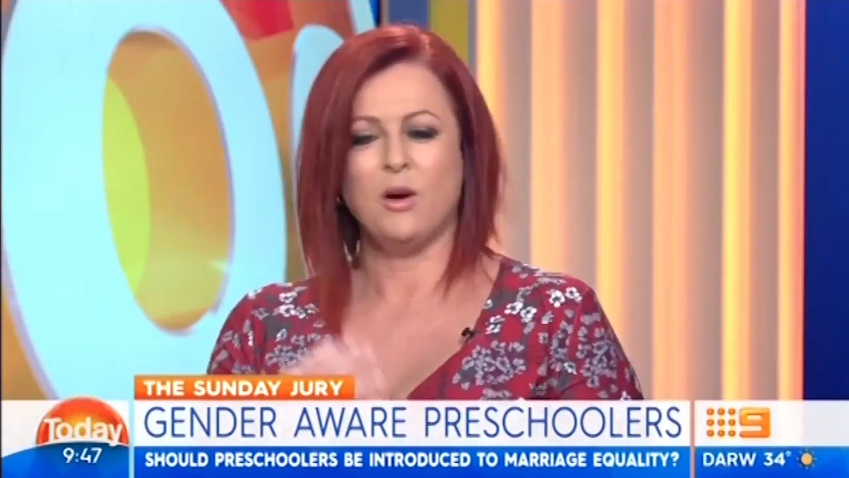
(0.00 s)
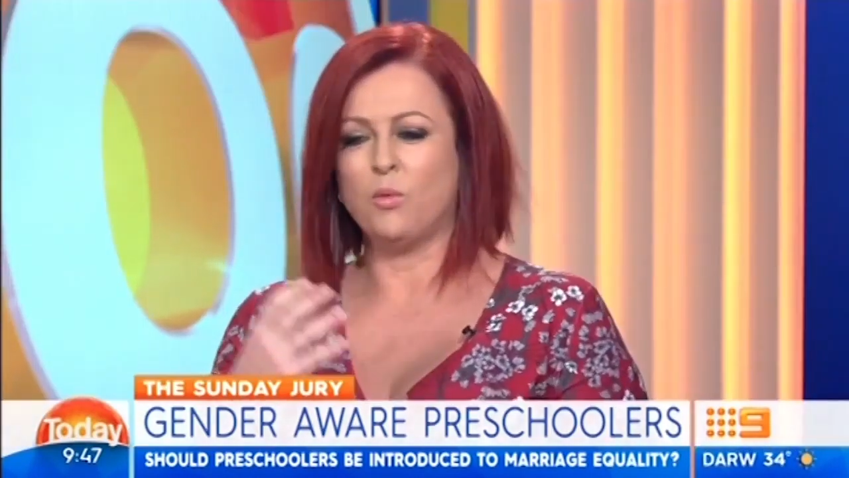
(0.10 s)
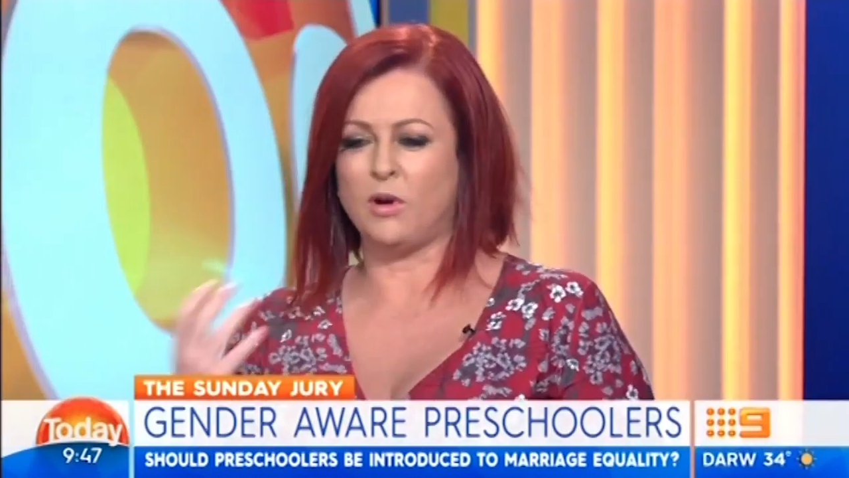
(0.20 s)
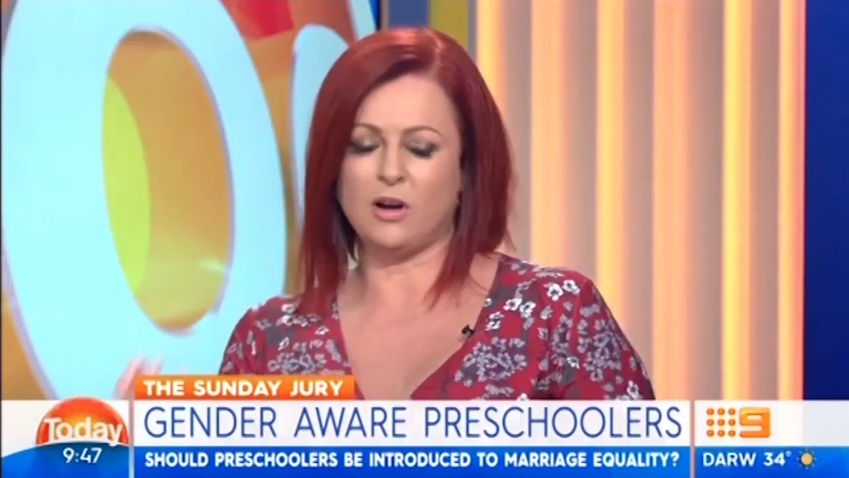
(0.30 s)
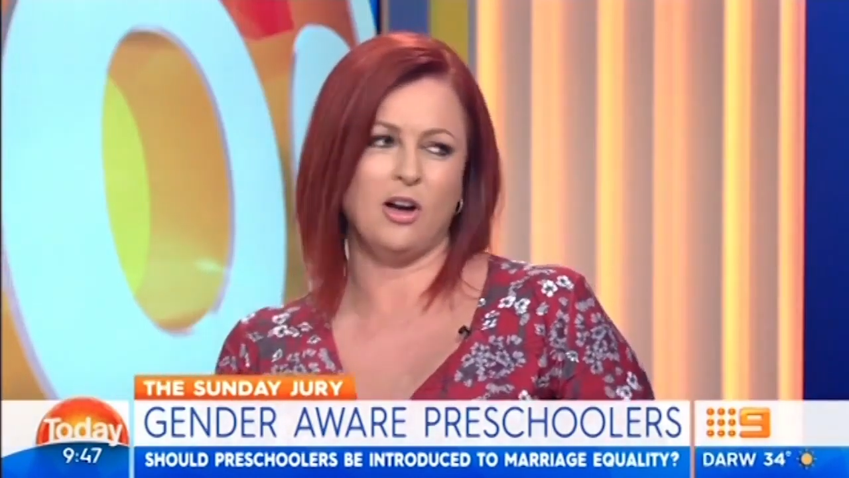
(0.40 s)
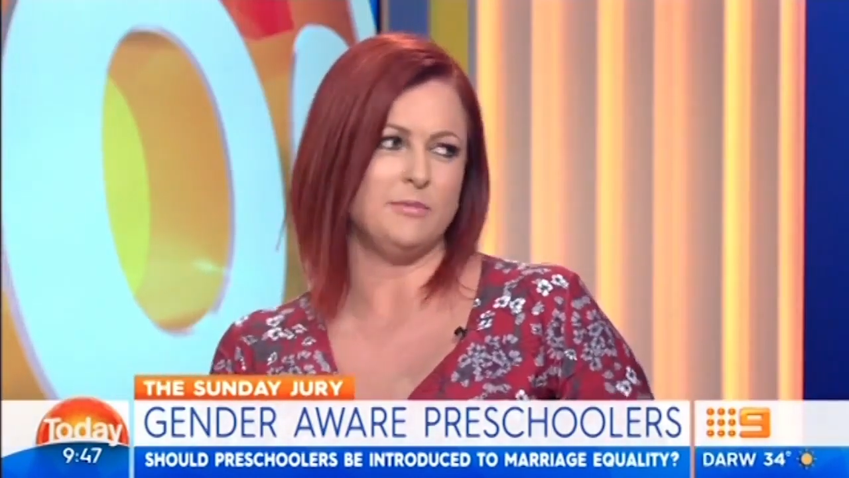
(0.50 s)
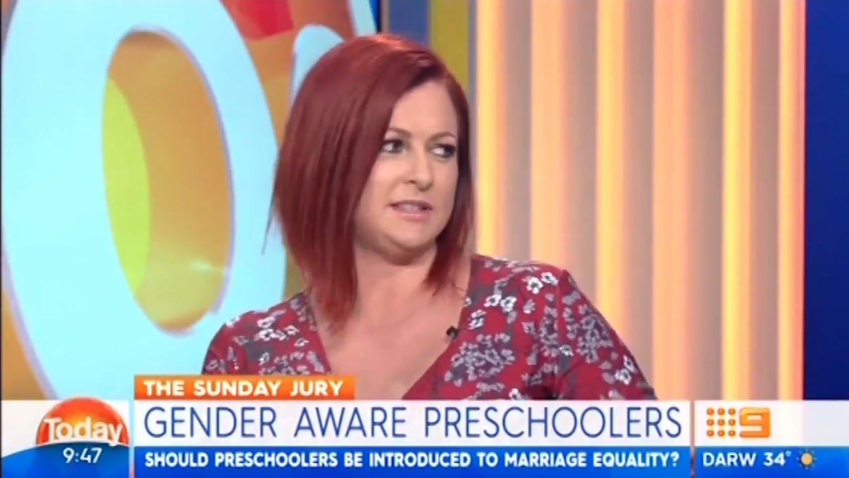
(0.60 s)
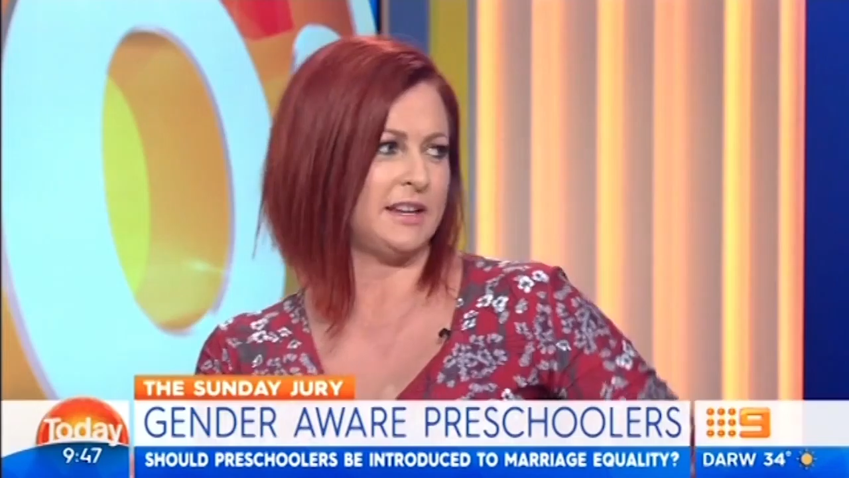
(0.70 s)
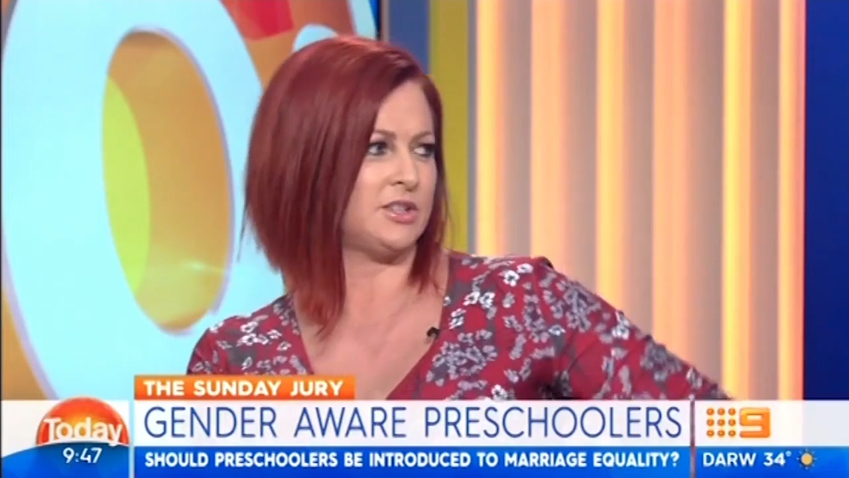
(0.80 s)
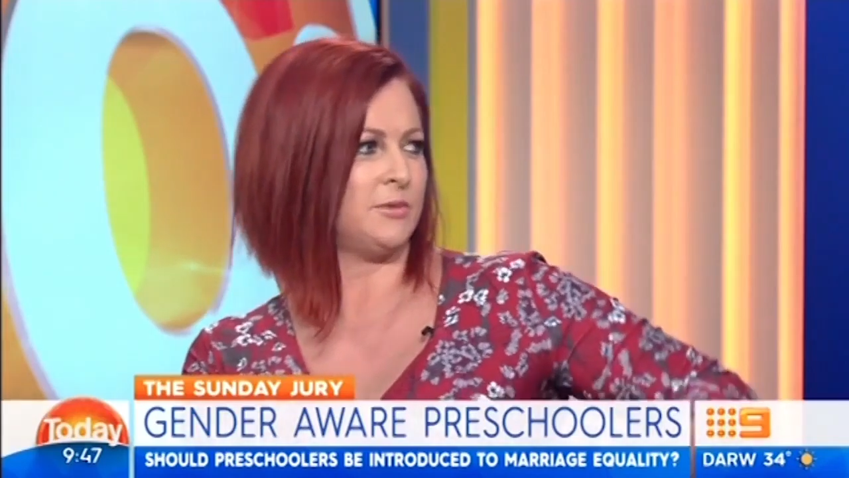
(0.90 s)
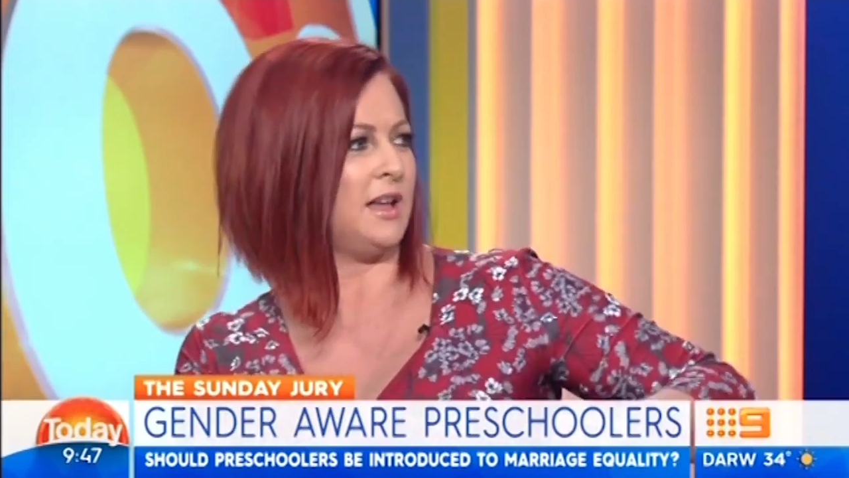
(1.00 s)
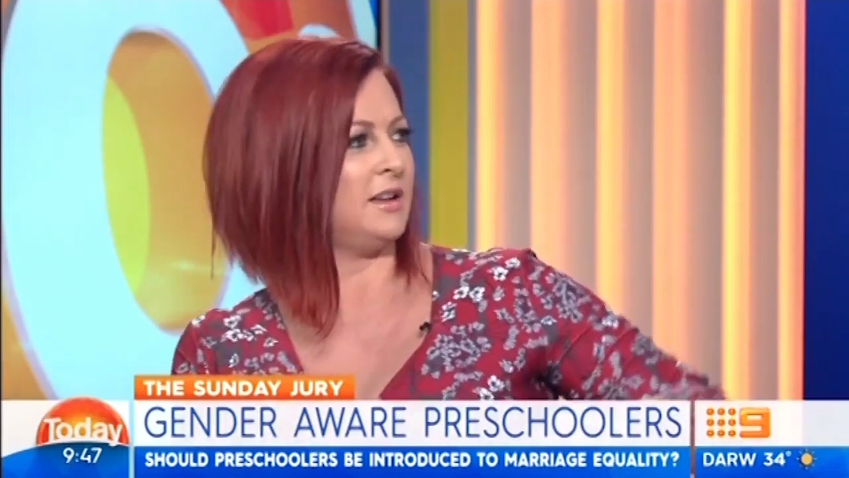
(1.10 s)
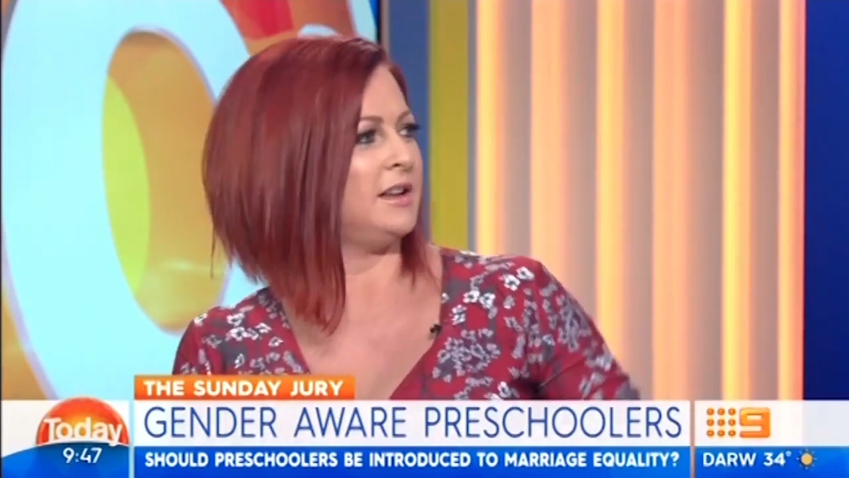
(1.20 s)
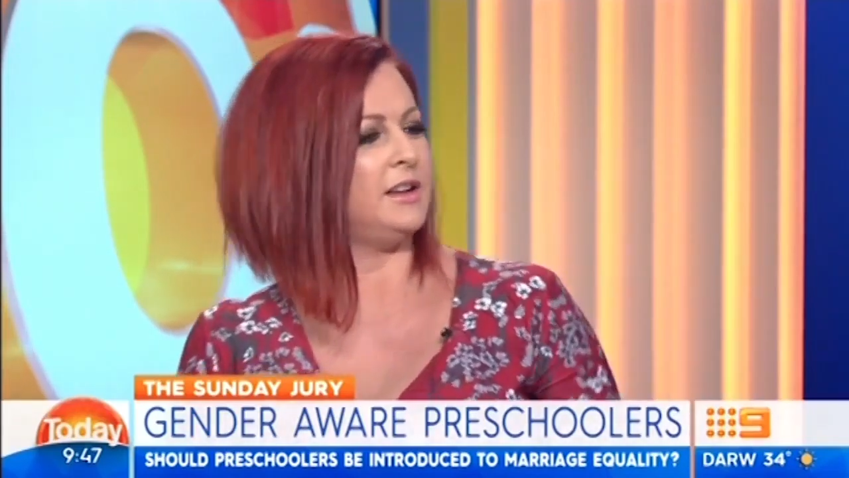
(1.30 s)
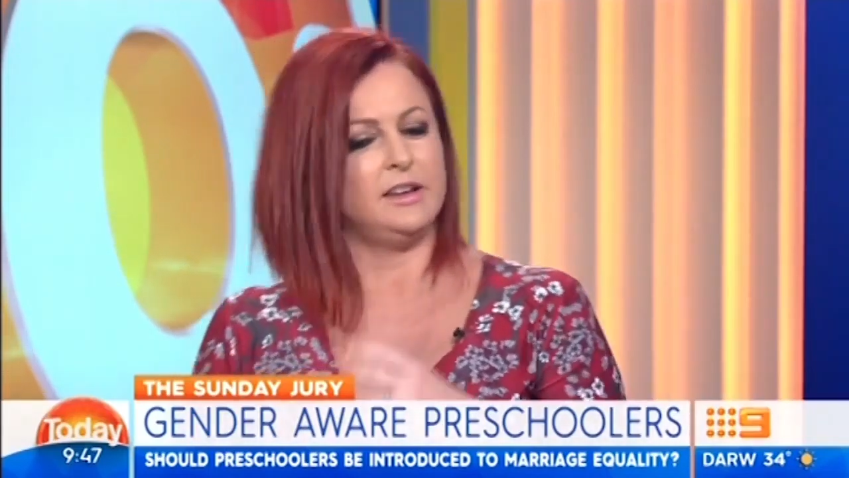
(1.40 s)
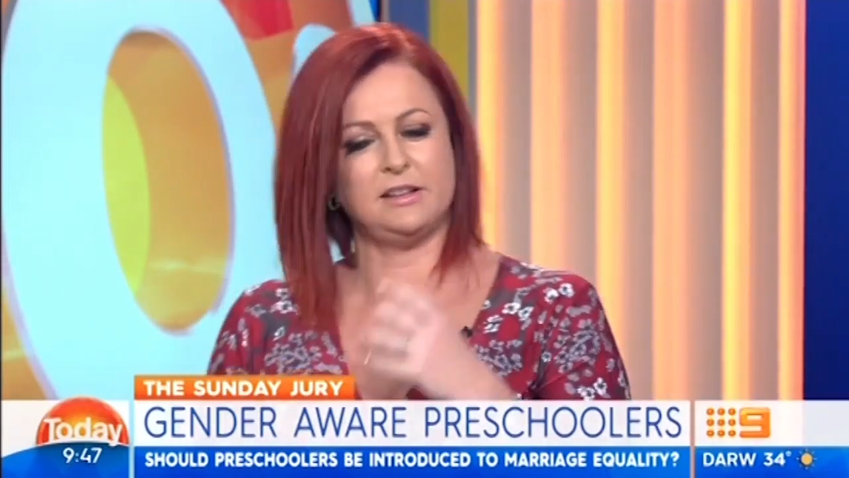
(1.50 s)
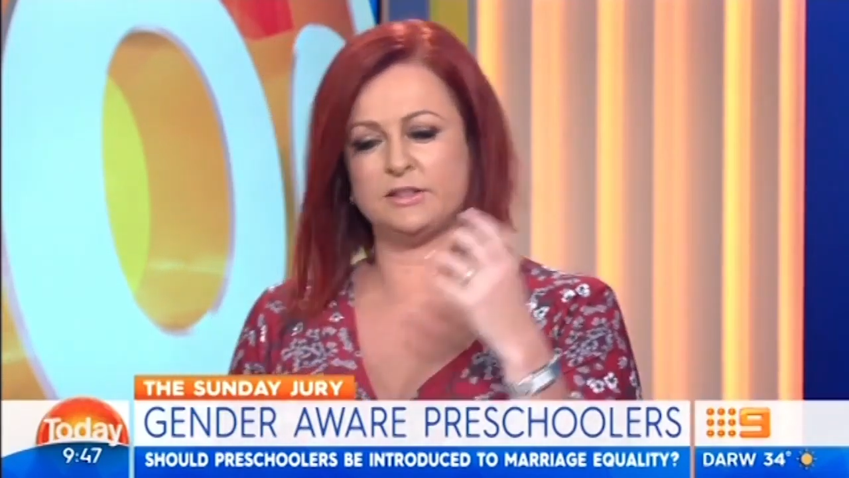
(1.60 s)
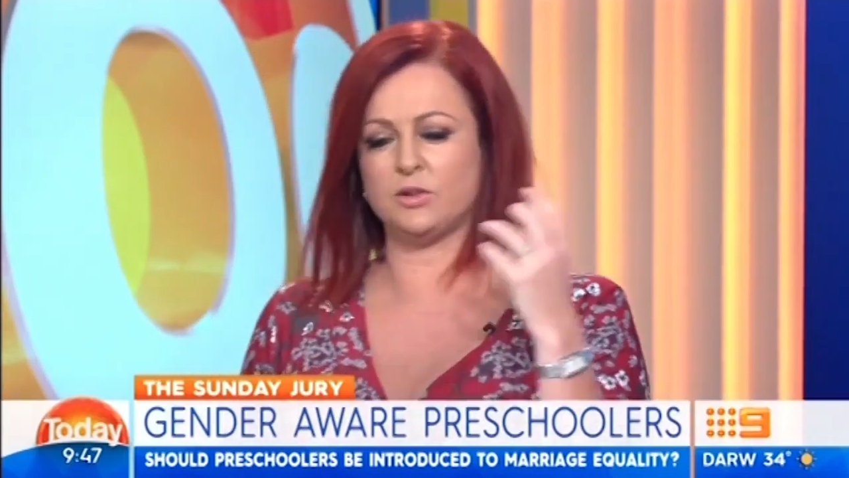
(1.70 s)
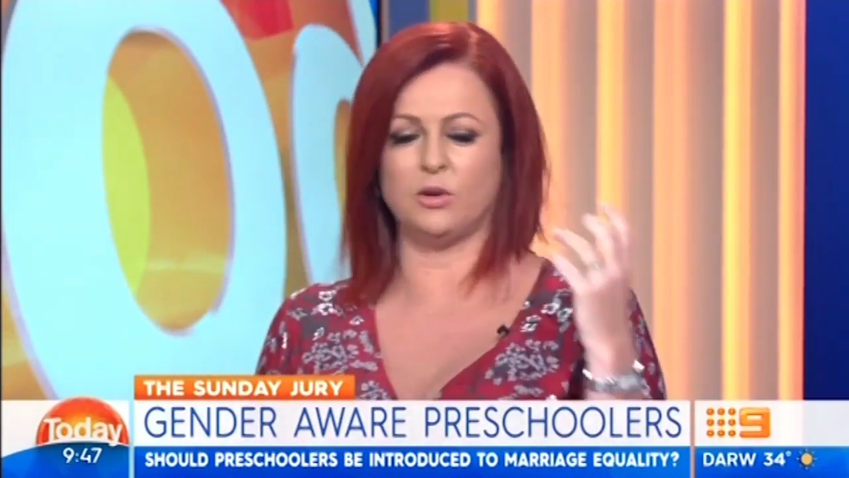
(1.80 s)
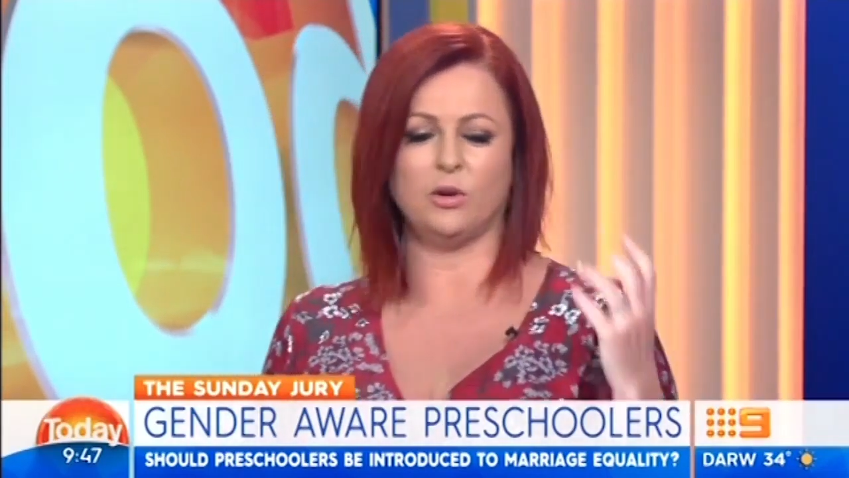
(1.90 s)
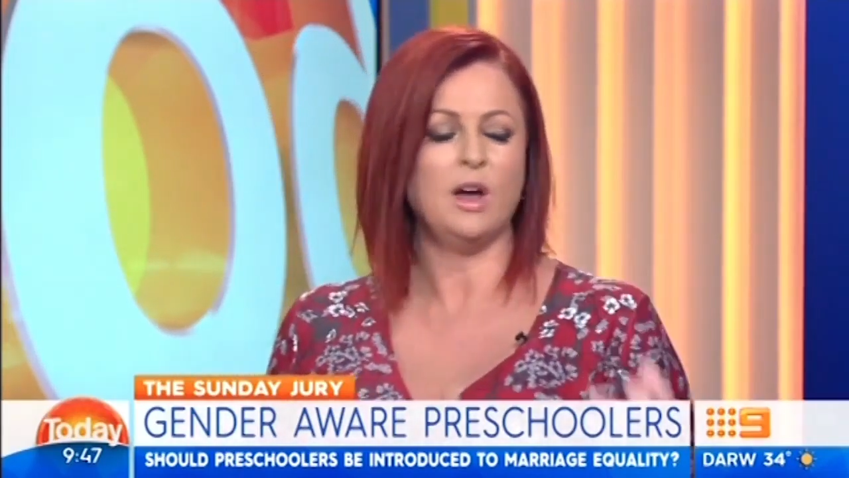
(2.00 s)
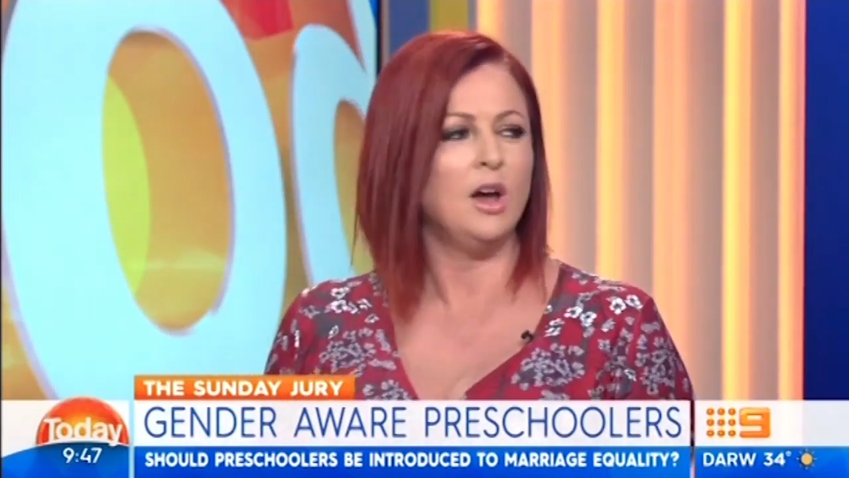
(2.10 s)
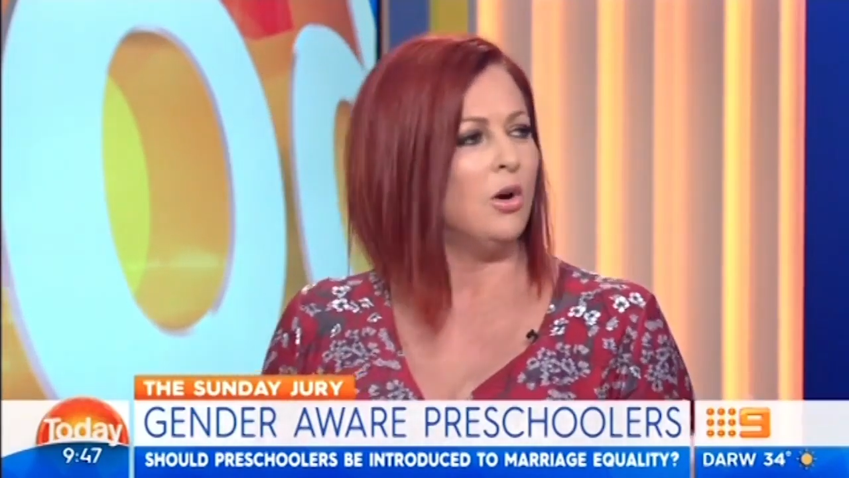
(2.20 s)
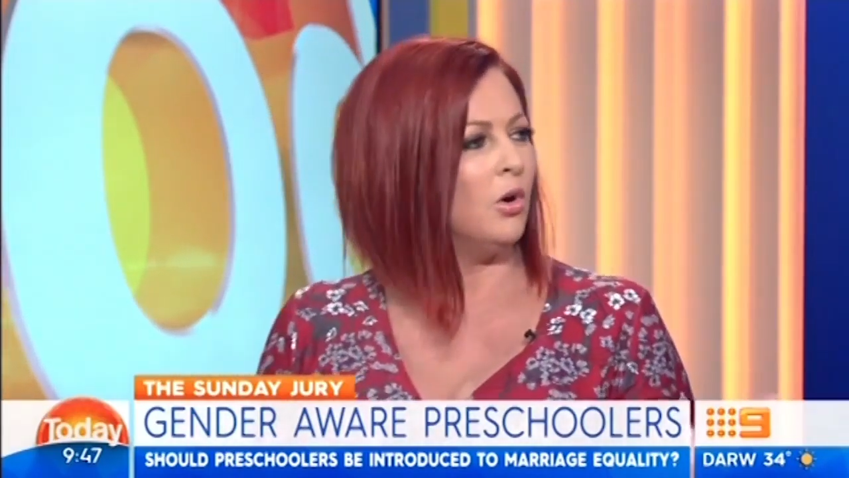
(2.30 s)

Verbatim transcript: what homosexuality is or mm.